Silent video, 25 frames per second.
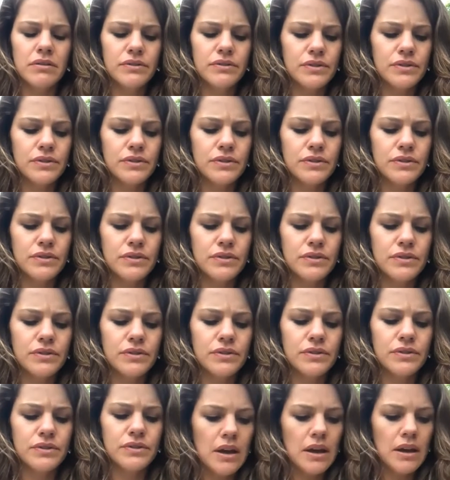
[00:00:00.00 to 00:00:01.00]
to
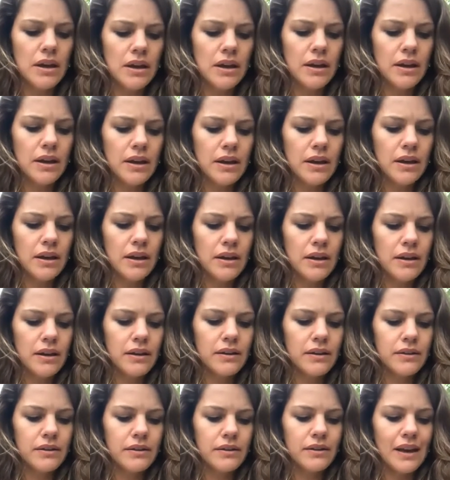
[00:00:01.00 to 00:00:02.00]

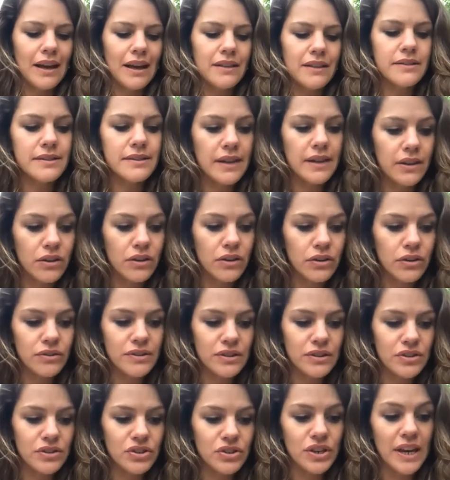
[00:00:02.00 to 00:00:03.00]
continue
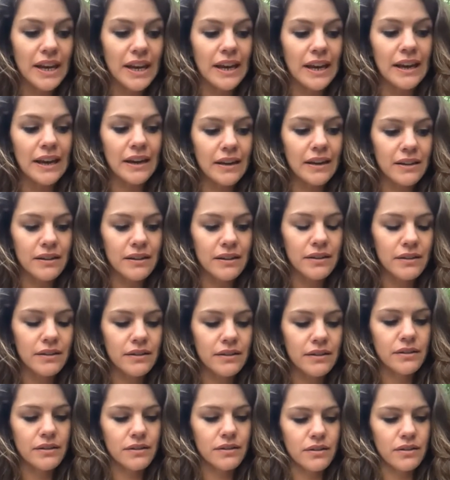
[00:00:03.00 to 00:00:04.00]
to share,
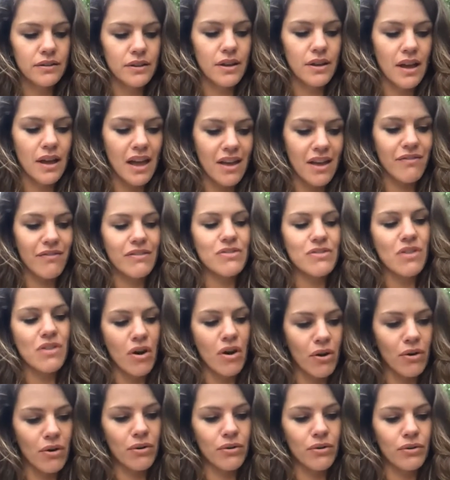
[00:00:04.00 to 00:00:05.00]
even
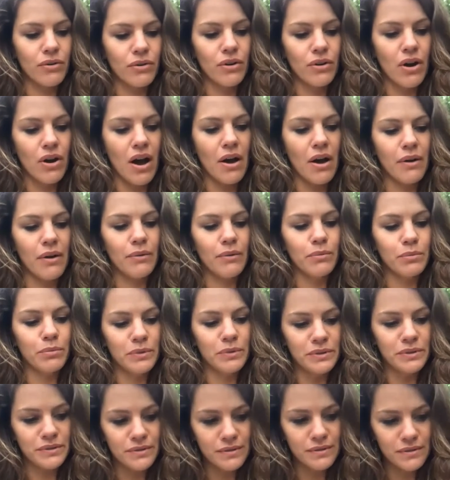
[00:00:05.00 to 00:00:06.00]
though I
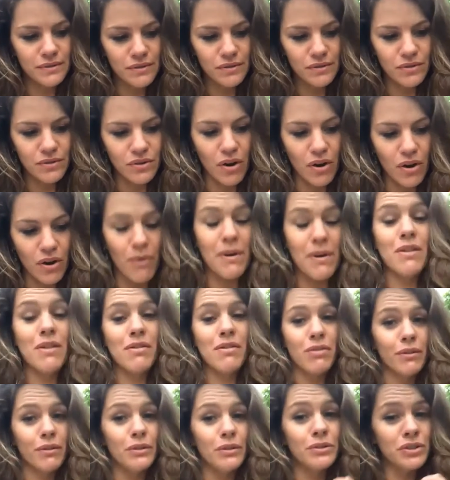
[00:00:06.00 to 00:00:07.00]
was going
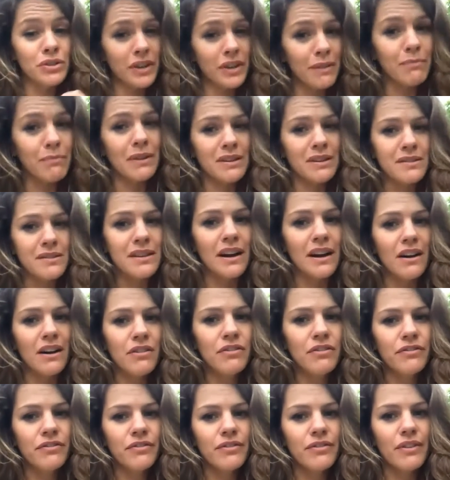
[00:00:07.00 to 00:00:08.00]
through shit myself.
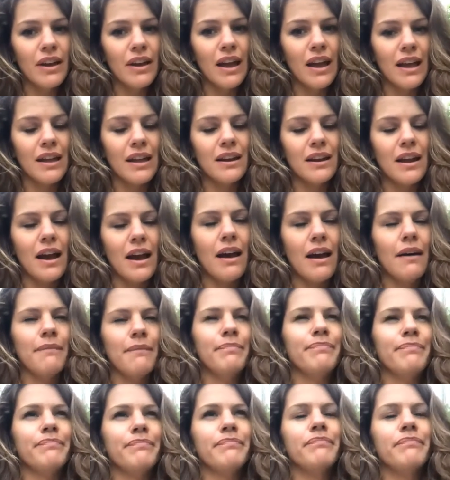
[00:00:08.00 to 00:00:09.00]
And
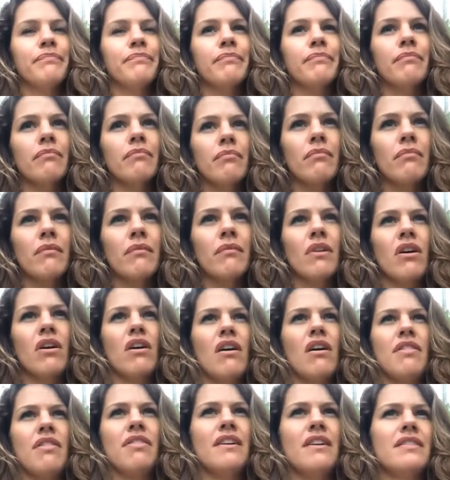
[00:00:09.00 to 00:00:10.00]

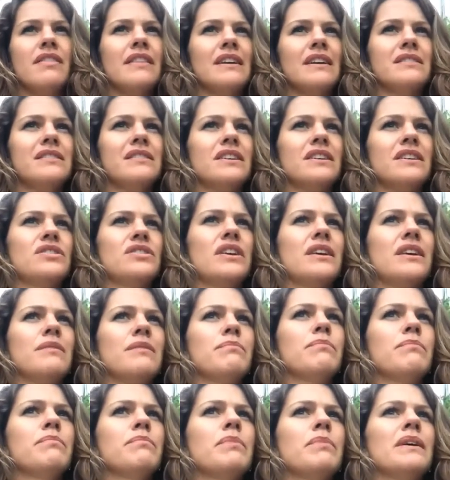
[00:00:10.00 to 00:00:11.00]
I think that's actually
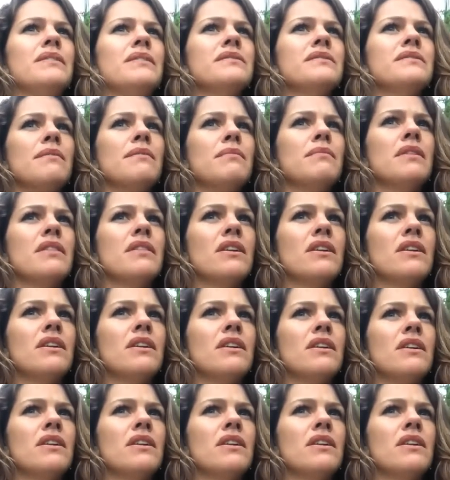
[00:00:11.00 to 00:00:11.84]
been something that I've